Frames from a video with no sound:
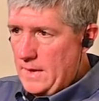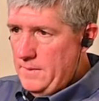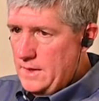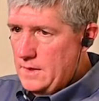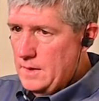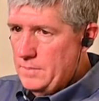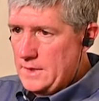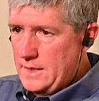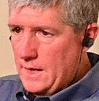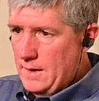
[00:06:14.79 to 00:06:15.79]
Maybe a couple
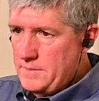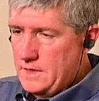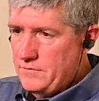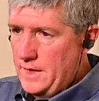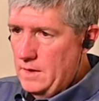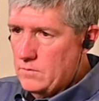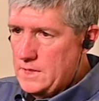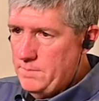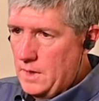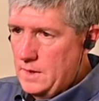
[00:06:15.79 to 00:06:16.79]
of times. And if they don't
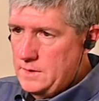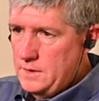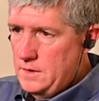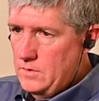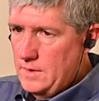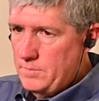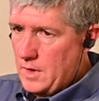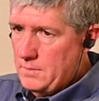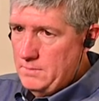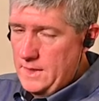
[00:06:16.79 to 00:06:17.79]
respond to you, it
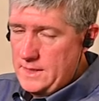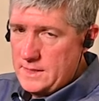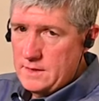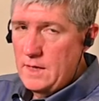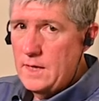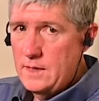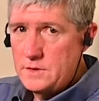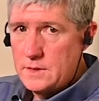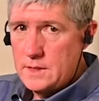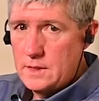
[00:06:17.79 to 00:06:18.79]
probably means that they're not
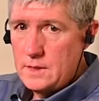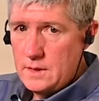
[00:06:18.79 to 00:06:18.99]
interested.